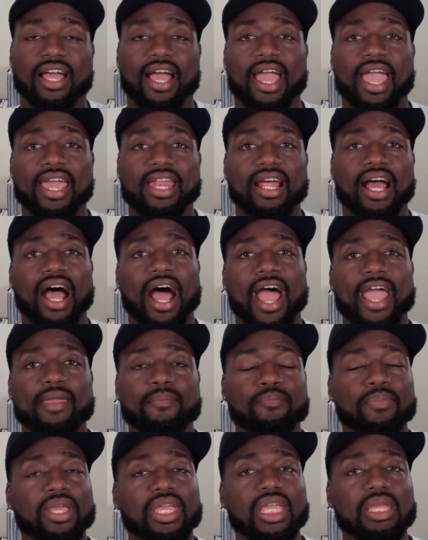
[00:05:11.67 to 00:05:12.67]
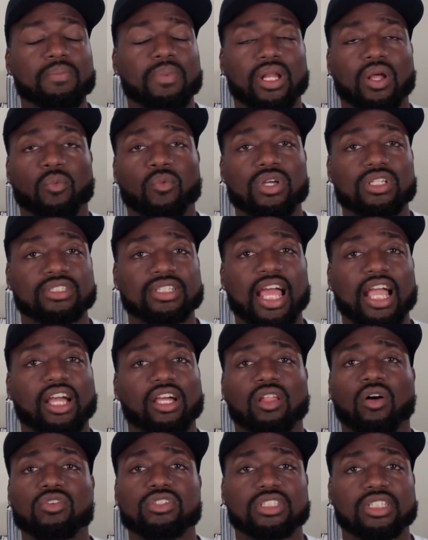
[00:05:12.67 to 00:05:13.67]
I had a high B, but it was not
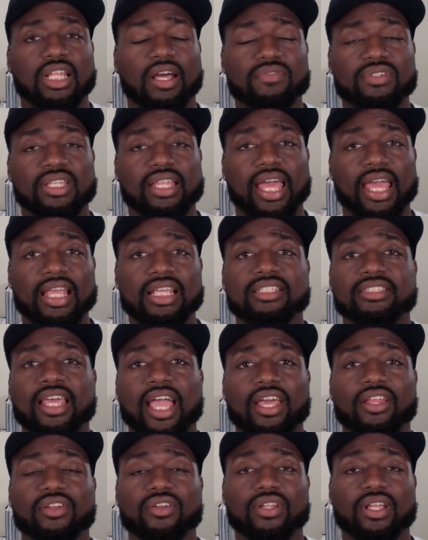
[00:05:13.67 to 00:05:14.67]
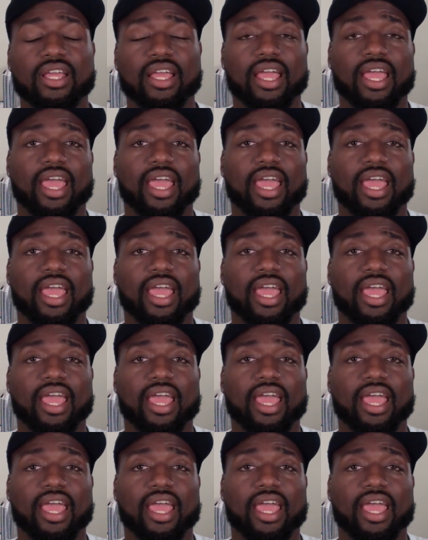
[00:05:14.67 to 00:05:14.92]
close enough to the A standard.